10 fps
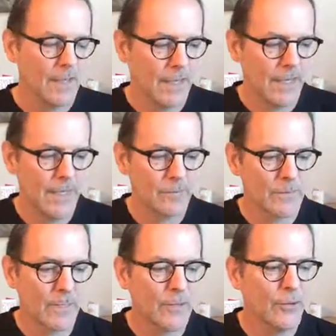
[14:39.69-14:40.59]
And I'm
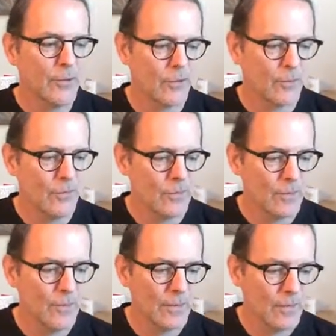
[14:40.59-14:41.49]
telling you,
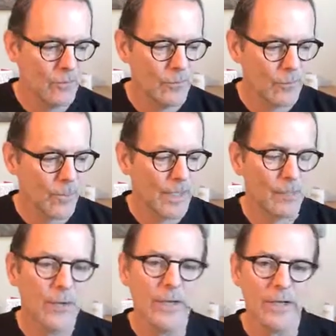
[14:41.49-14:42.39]
with what I'm
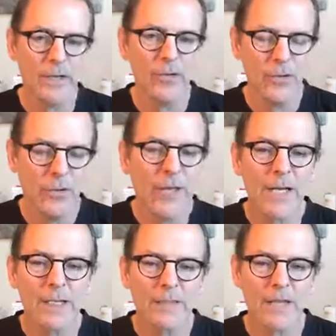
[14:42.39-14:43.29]
reading, you got
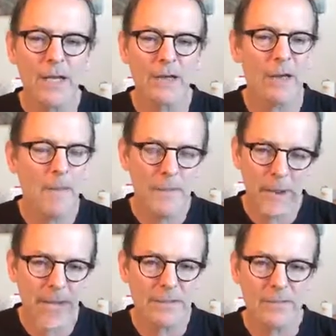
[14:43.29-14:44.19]
to start
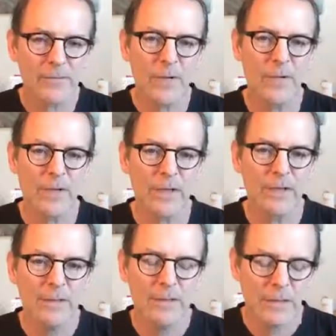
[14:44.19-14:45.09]
positive only.
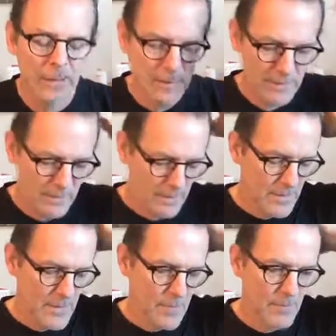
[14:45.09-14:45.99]

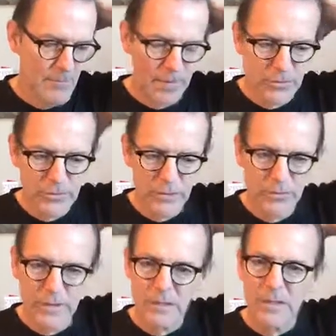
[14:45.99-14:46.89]
Mother
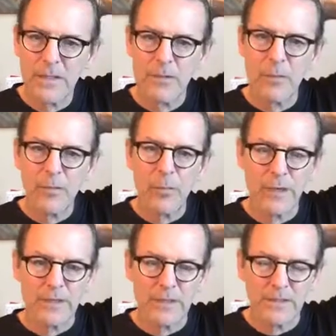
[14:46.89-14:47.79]
Teresa at one
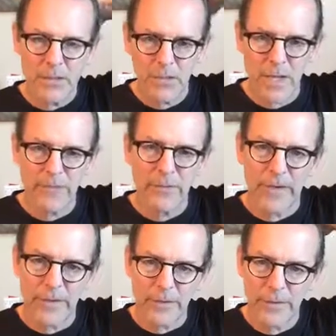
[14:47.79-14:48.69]
point said, don't ever
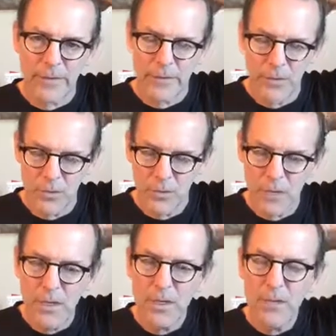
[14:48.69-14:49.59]
ask me to
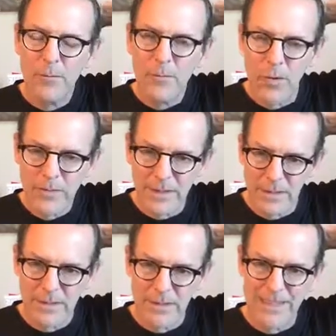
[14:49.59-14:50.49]

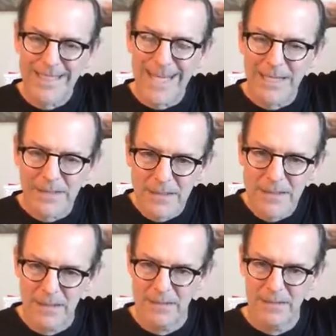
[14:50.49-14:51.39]
protest
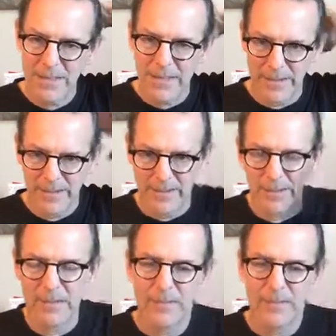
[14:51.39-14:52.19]
against anything.